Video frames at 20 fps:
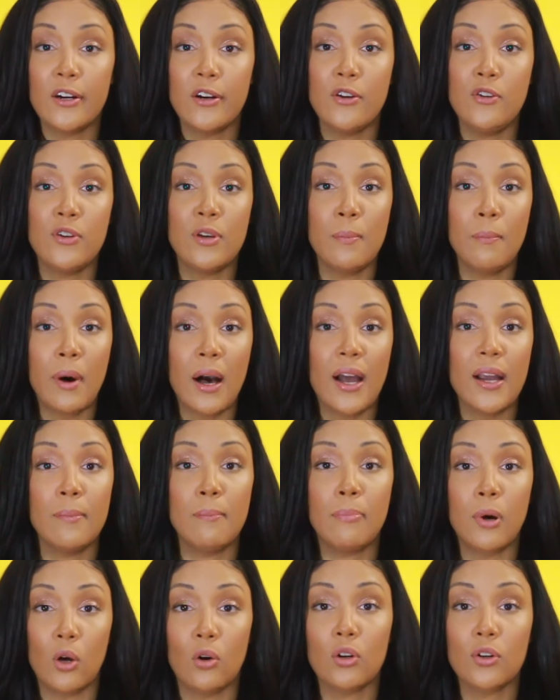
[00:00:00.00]
who you can buy in
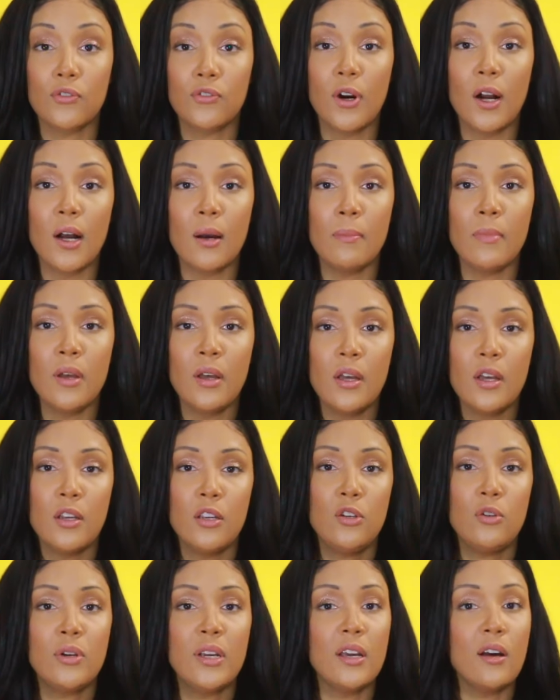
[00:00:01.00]
bulk from.
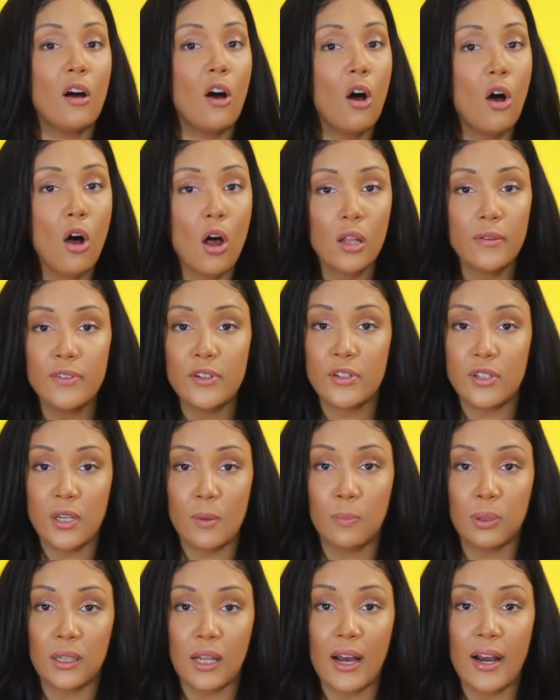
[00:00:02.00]
You'll get all of your
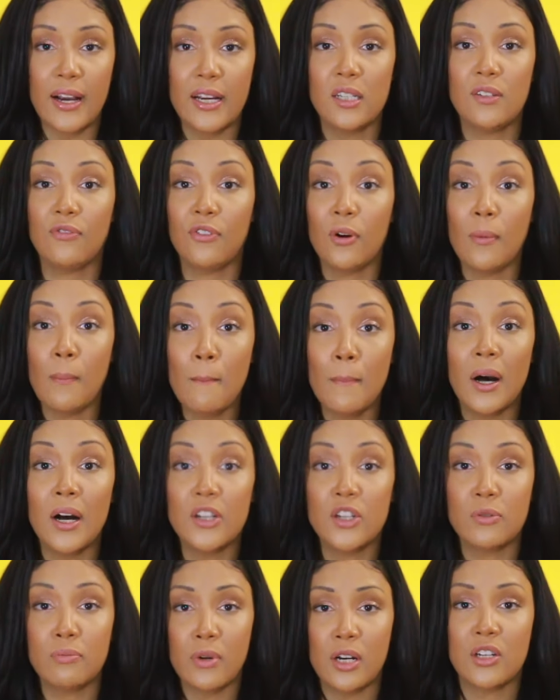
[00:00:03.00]
supplies for
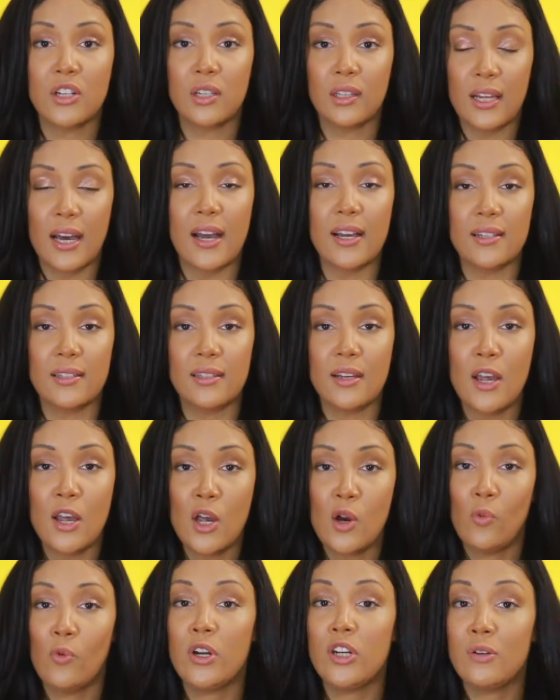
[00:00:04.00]
much, much less,
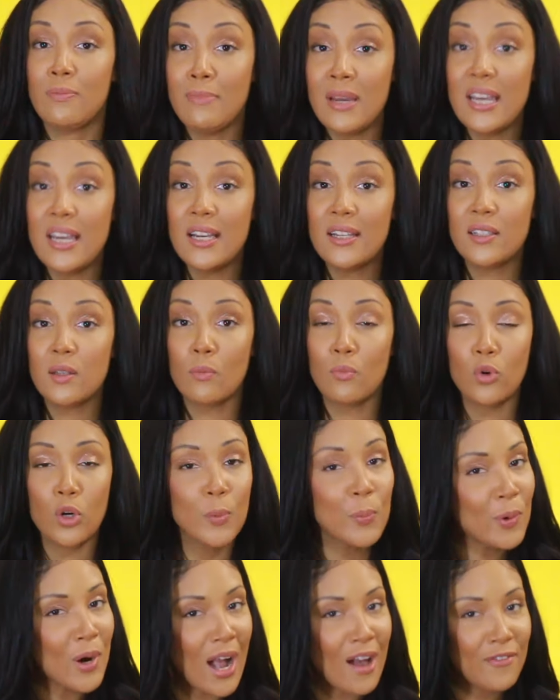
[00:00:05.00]
which means more
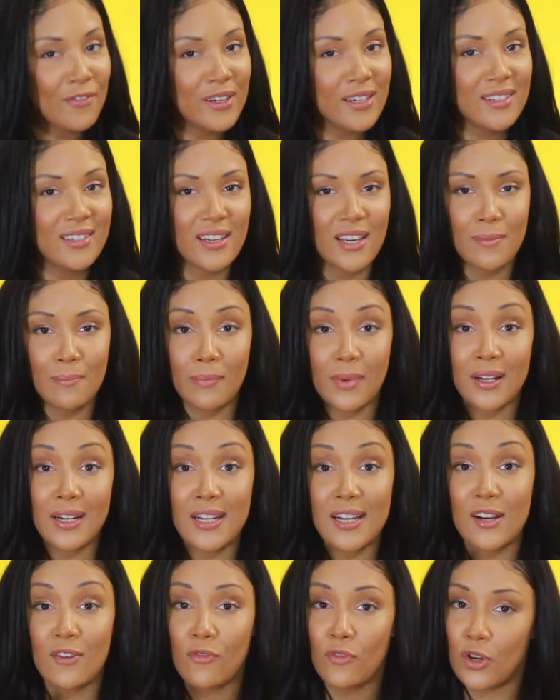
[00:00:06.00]
profits and
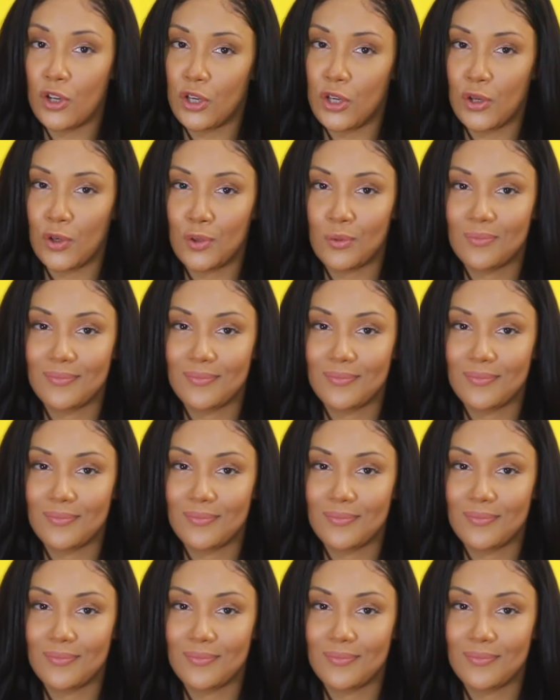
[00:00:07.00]
money for you.